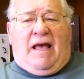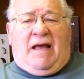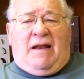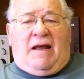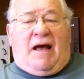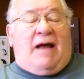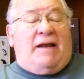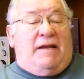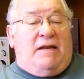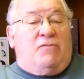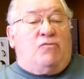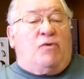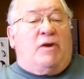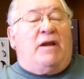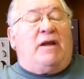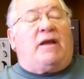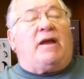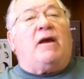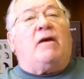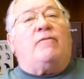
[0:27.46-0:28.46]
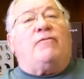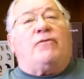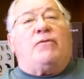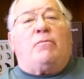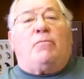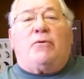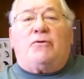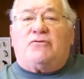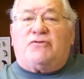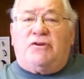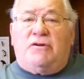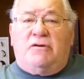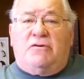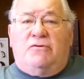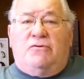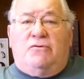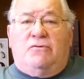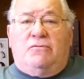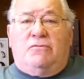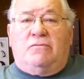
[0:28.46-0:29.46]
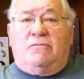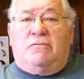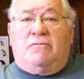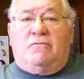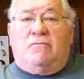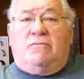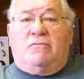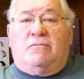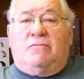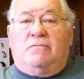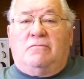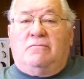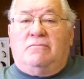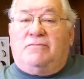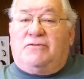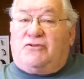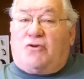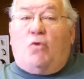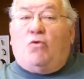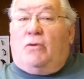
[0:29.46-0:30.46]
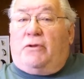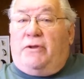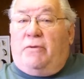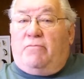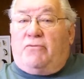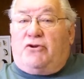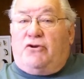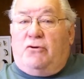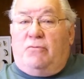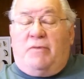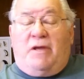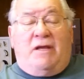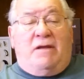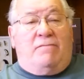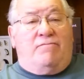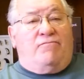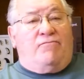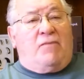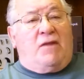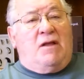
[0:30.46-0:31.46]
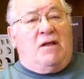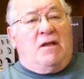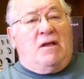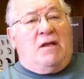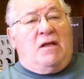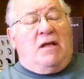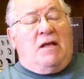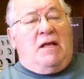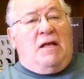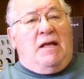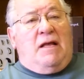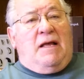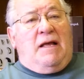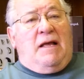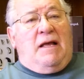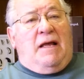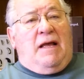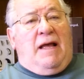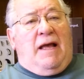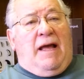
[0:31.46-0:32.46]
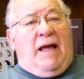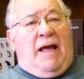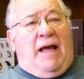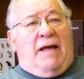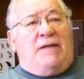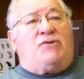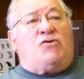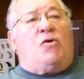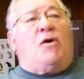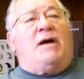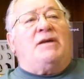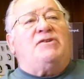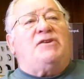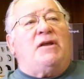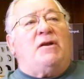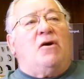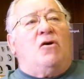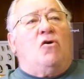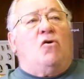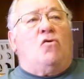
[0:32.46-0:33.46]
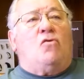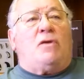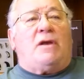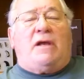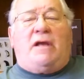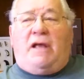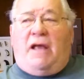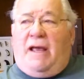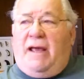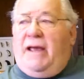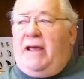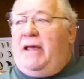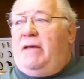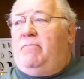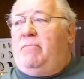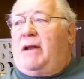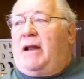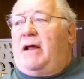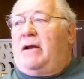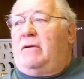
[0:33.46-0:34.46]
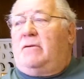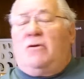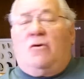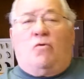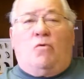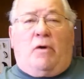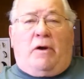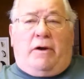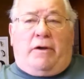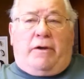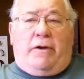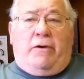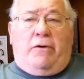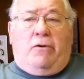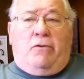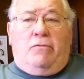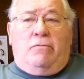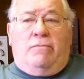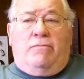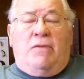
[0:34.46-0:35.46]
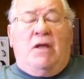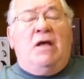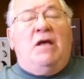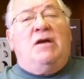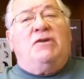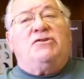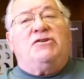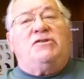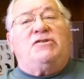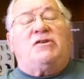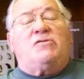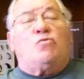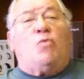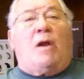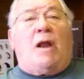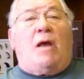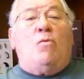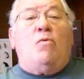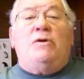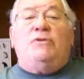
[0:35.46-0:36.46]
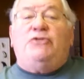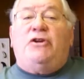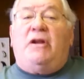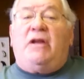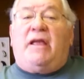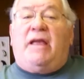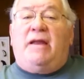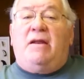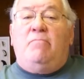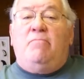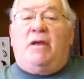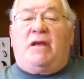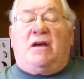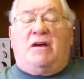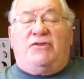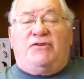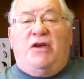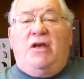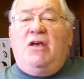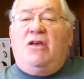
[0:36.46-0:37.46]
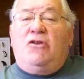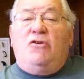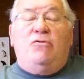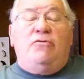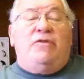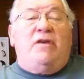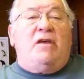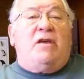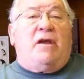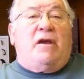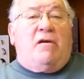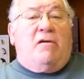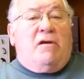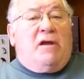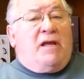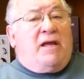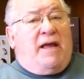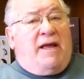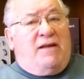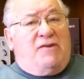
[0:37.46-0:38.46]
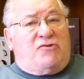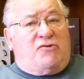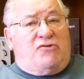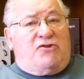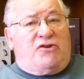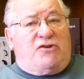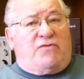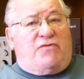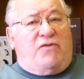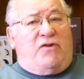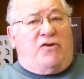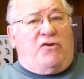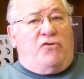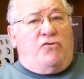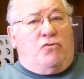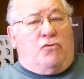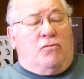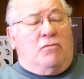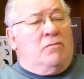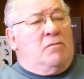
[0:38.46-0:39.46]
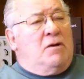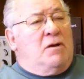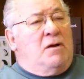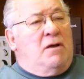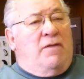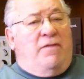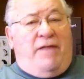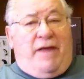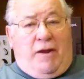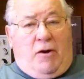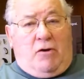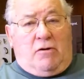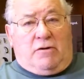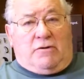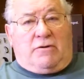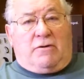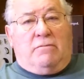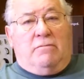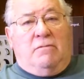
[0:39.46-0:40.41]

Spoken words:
I didn't really care for the person who sold them to me. And so I said, okay, but I don't know where to go. She says, well, I want you to get them because you think hearing aids are just for you. They aren't.